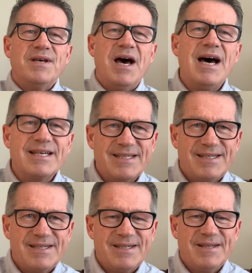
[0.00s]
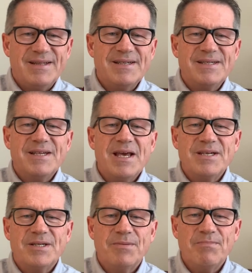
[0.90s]
us, the
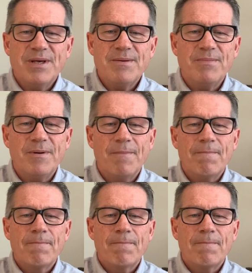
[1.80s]
sent people.